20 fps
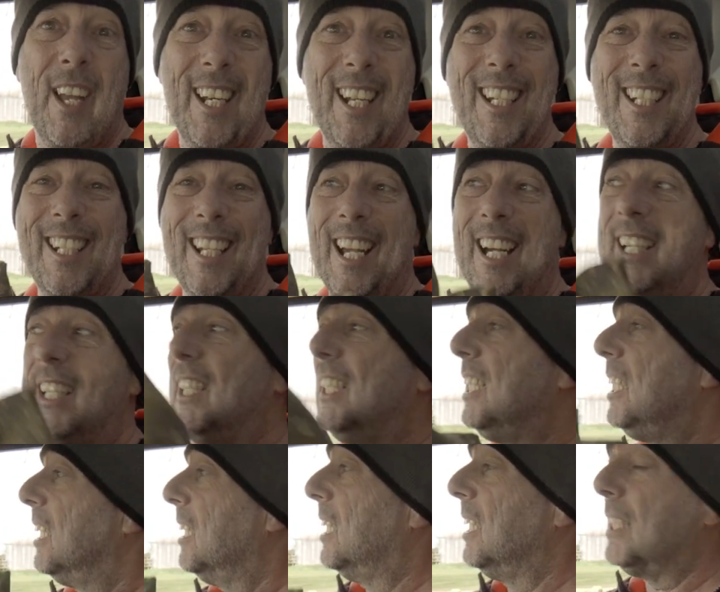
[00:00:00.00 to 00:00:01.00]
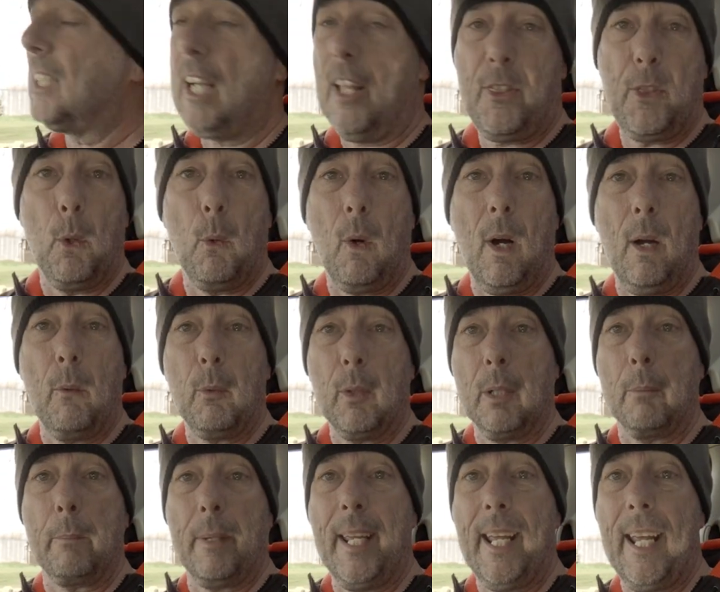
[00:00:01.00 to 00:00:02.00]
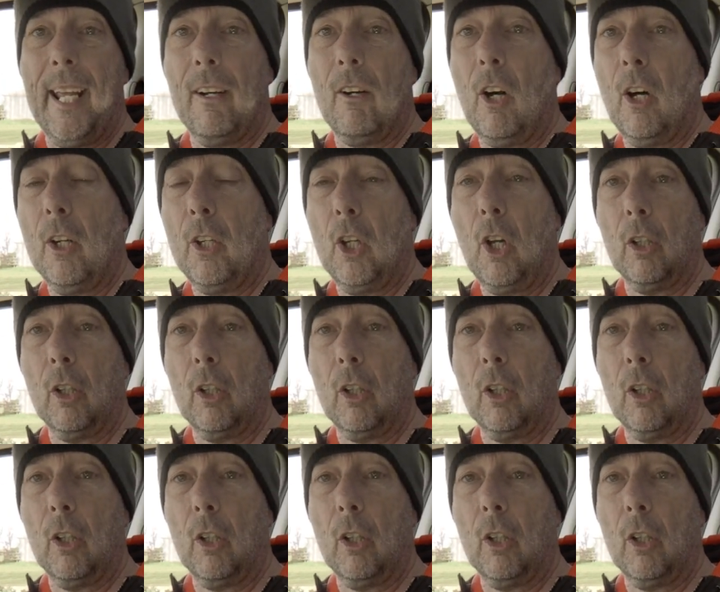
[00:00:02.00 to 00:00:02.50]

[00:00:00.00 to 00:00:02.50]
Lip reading: in India because I thought I wouldn't be here on